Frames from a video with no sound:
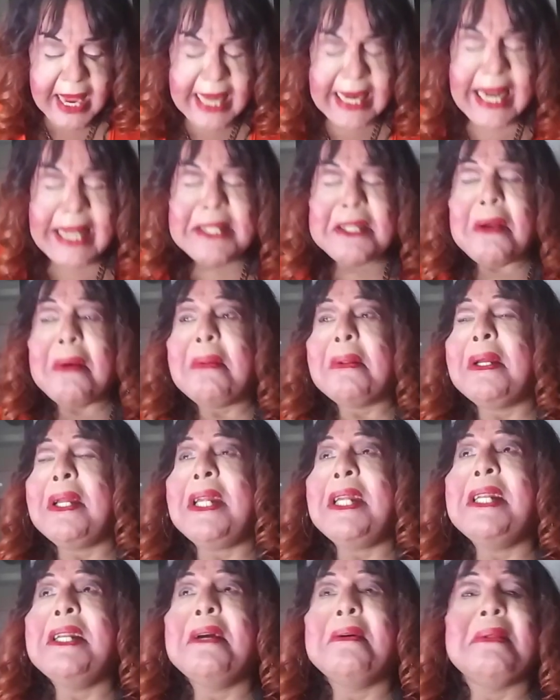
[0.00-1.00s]
And I told
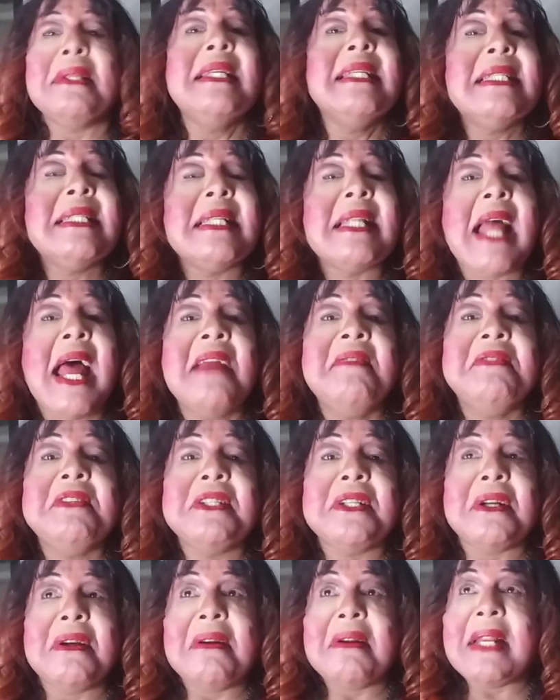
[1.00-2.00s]
her, you know, this
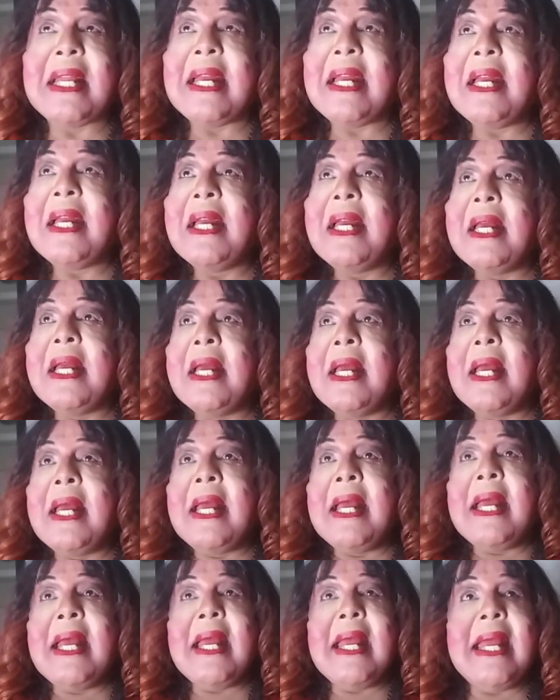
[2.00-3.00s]
life journey
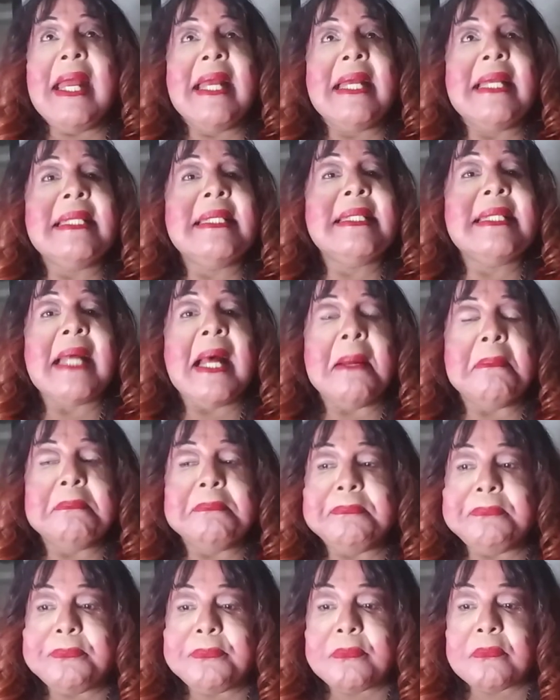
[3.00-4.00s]
is,
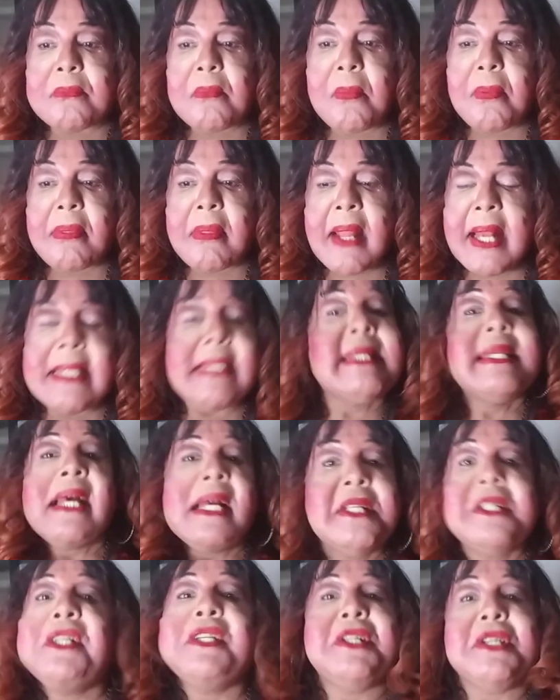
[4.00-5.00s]
it's
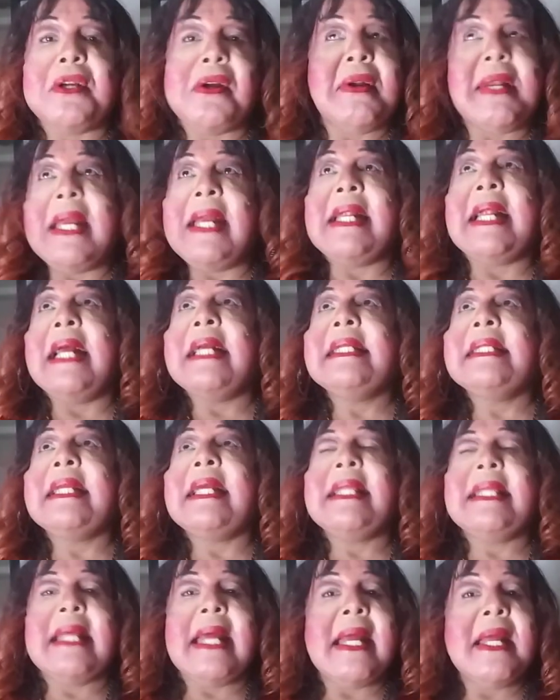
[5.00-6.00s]
such a journey. And I
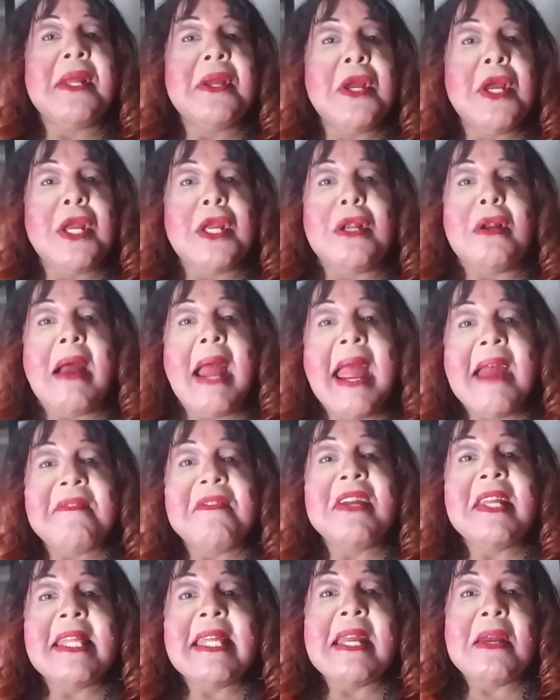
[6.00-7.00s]
said that, you know,
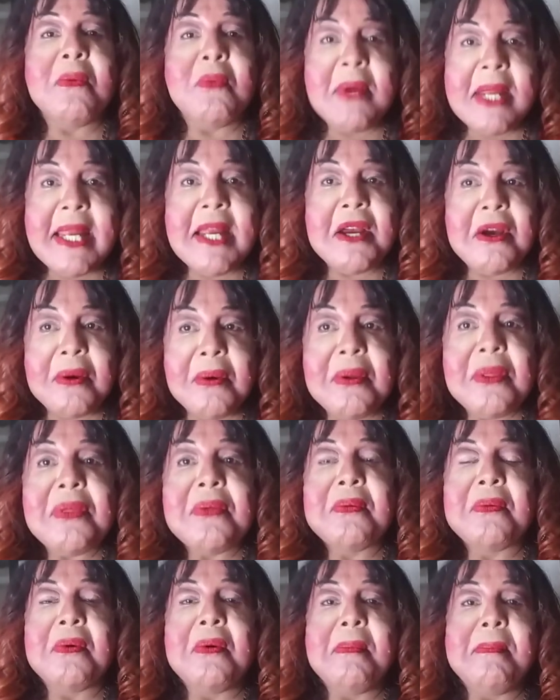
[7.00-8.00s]
everything we go
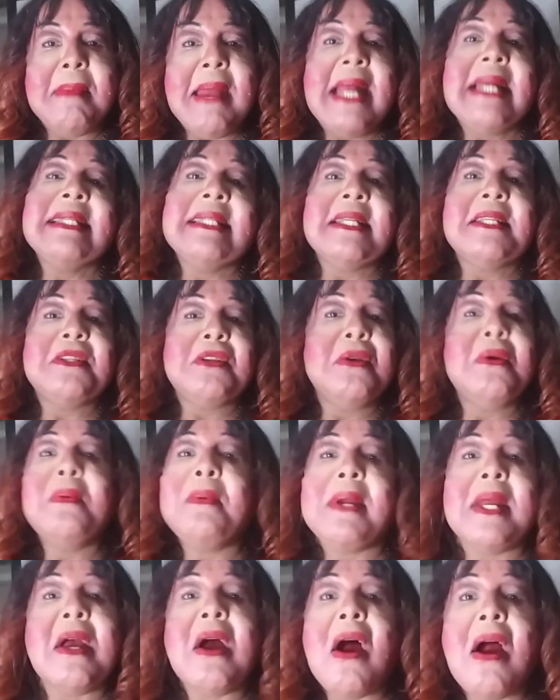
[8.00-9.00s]
through makes us who
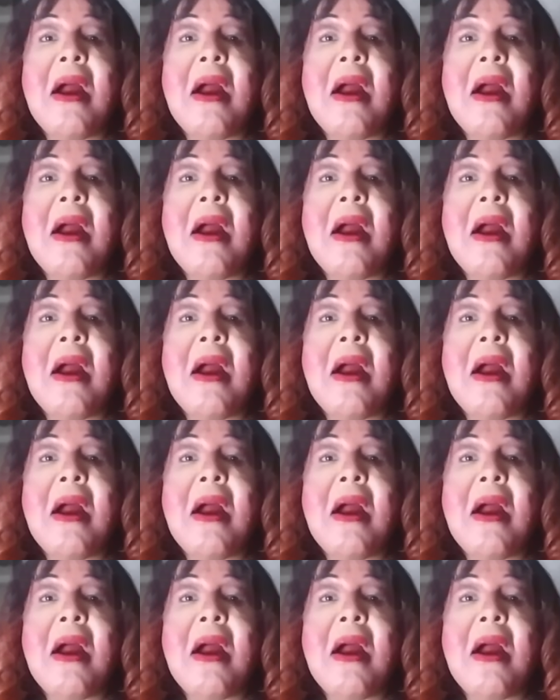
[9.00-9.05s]
we